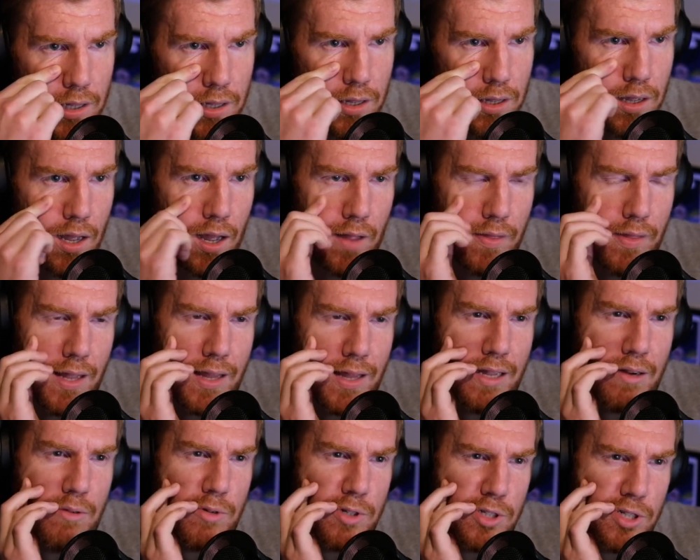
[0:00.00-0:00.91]
And then
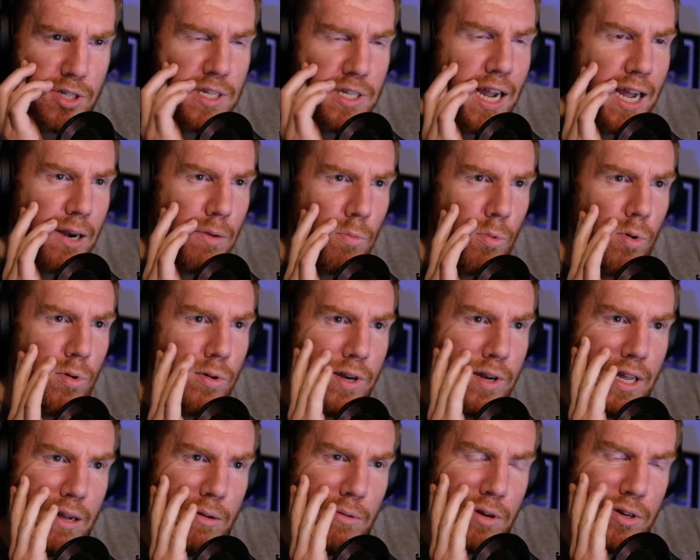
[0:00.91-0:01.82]
there was just kind of one
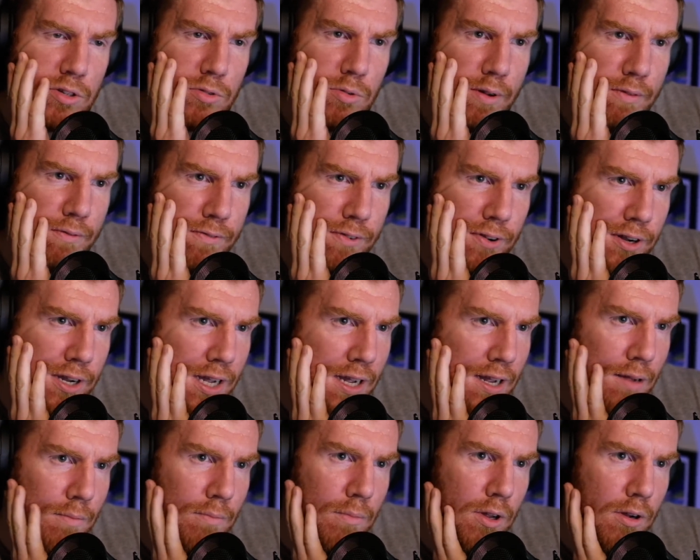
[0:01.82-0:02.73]
day where I just went, fuck it,
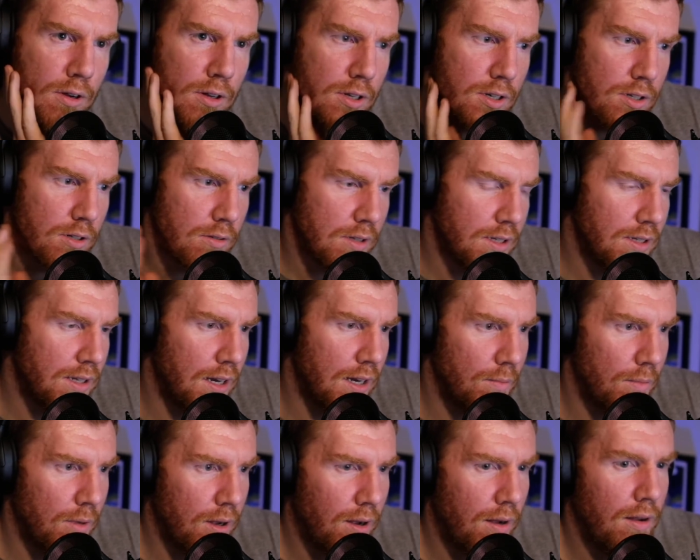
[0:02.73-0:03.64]
I'm not going to do this
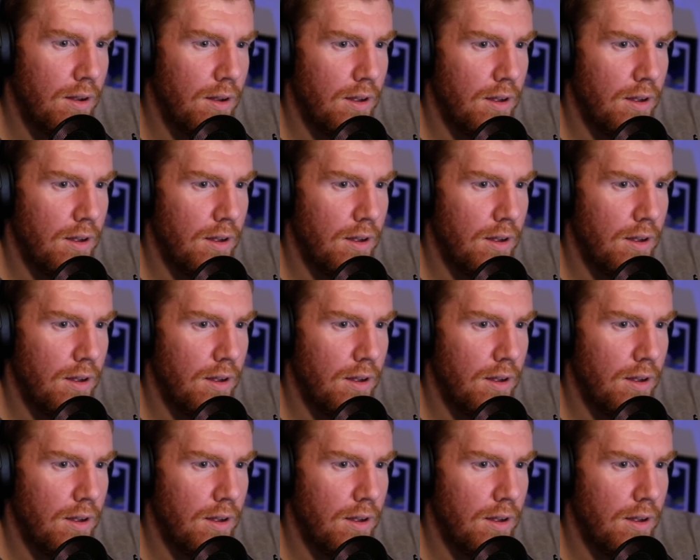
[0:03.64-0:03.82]
anymore.